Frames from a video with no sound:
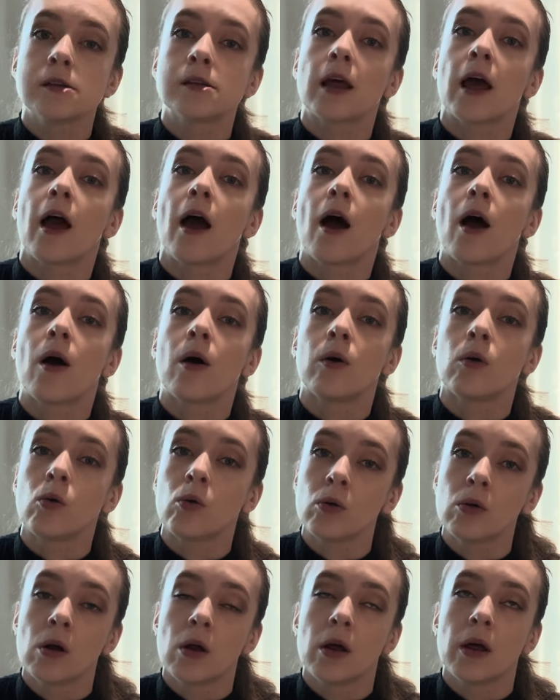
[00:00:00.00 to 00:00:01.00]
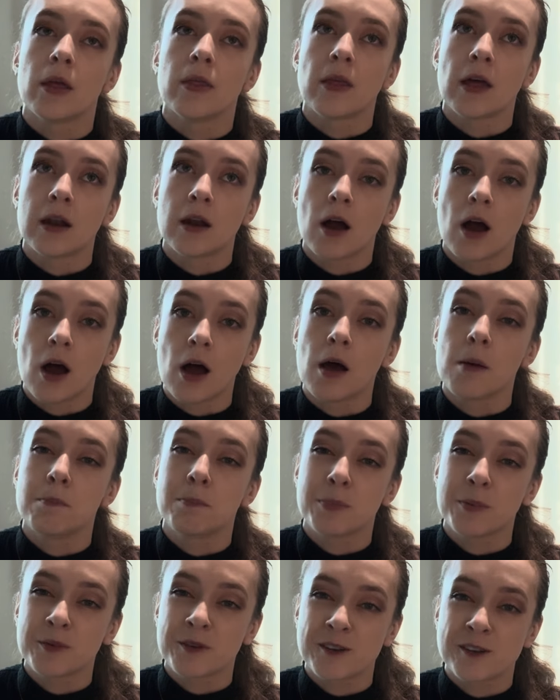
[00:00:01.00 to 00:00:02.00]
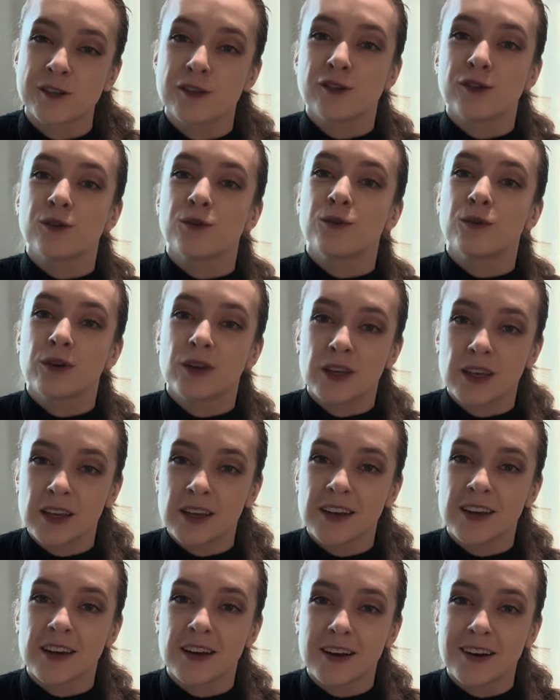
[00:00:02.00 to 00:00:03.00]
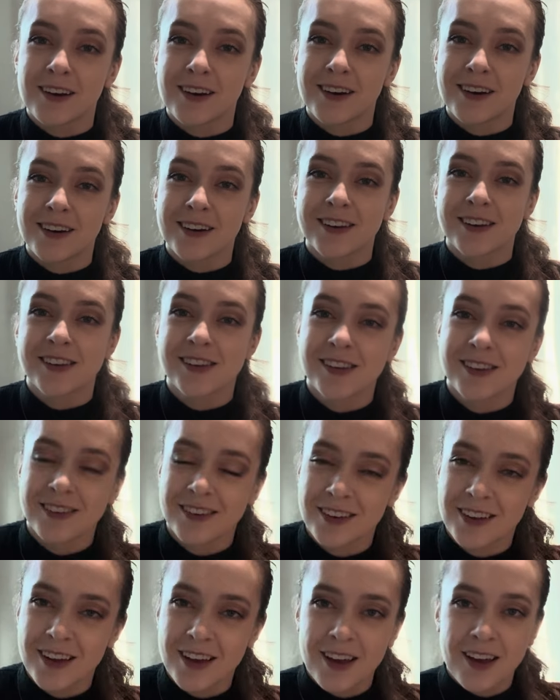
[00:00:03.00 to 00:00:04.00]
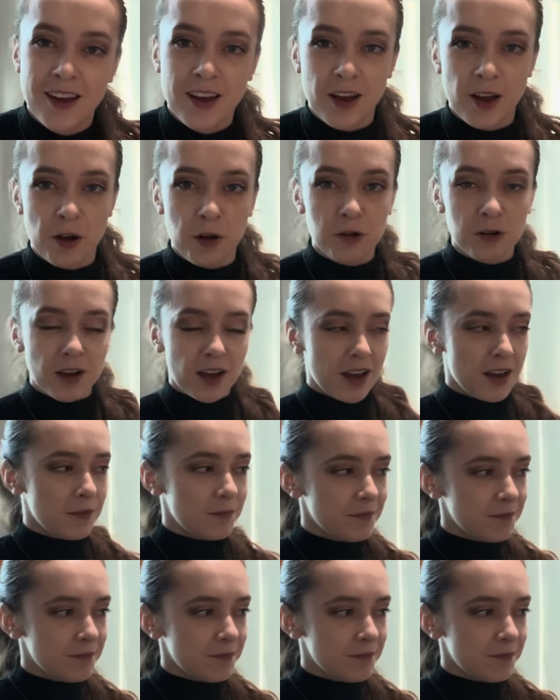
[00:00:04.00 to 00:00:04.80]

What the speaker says: down, and then up to here. Okay.